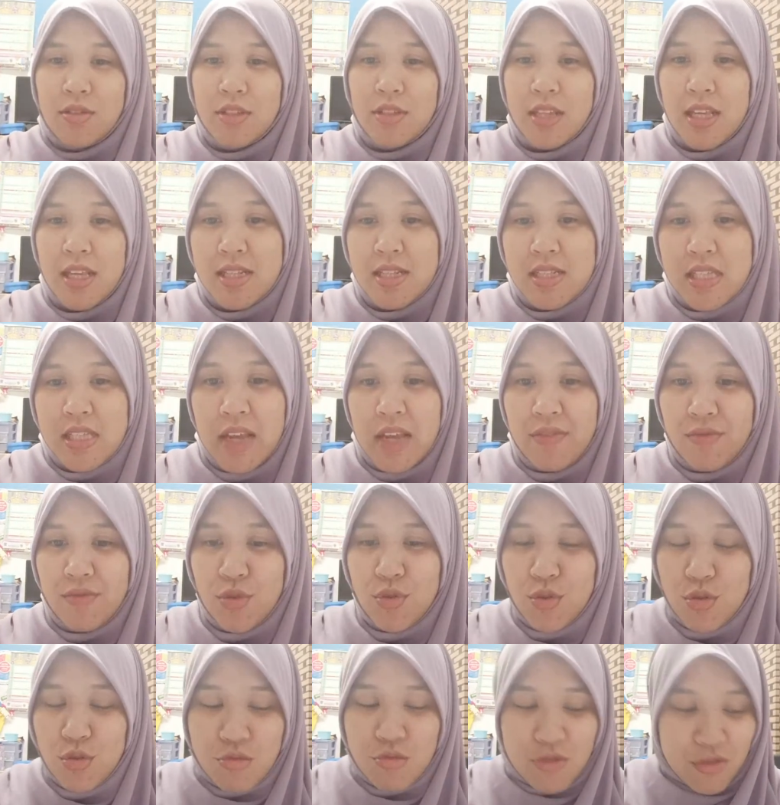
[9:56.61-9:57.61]
Okay, safe
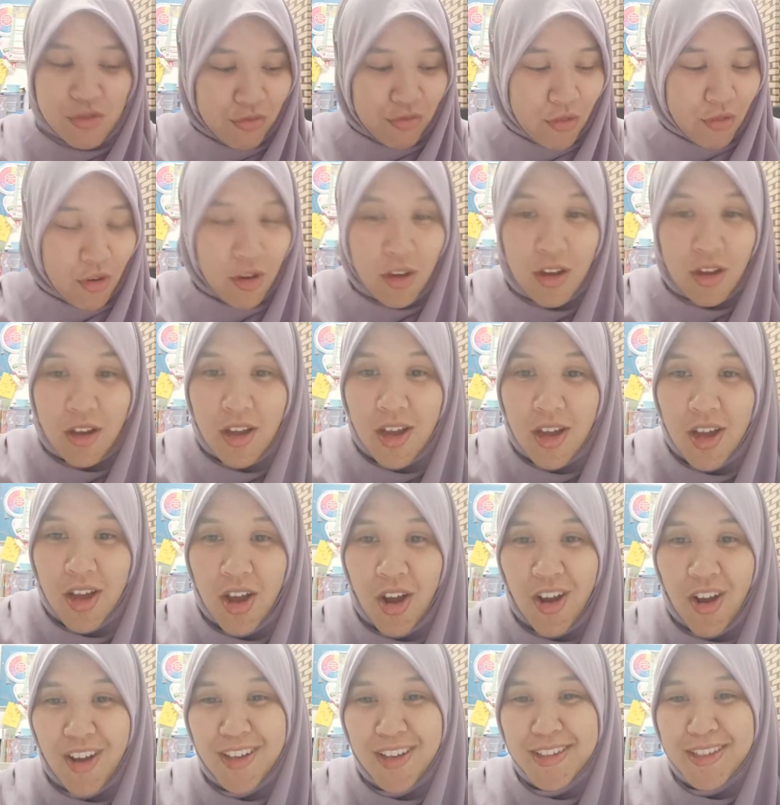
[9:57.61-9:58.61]
to use for
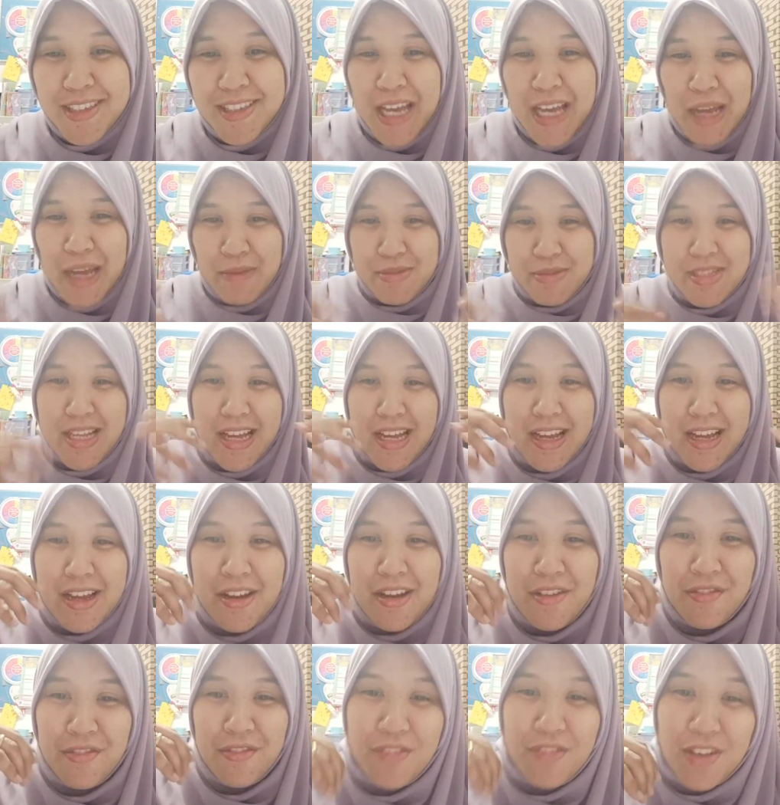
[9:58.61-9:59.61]
all types
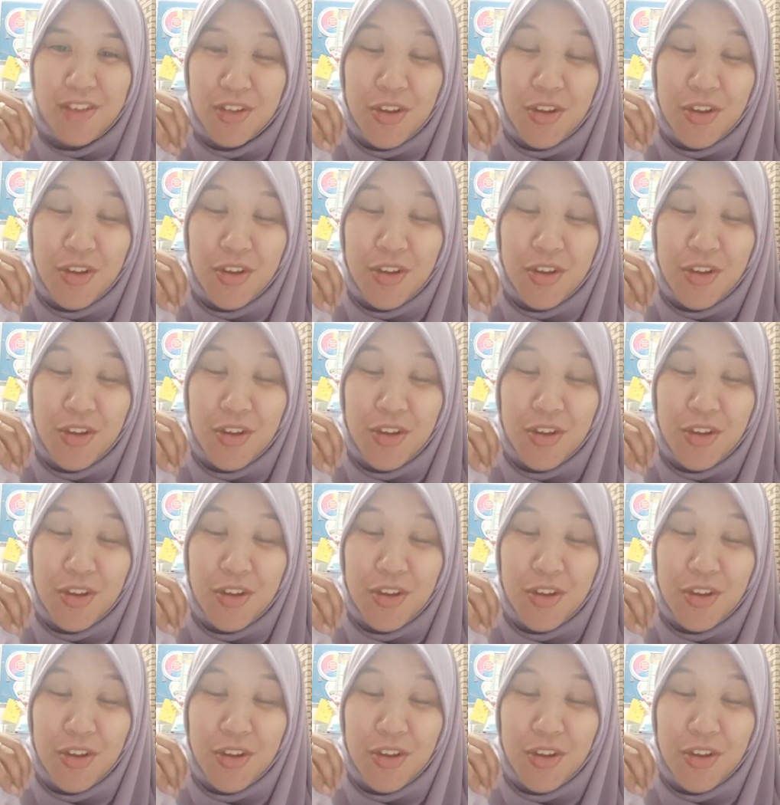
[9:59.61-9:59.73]
of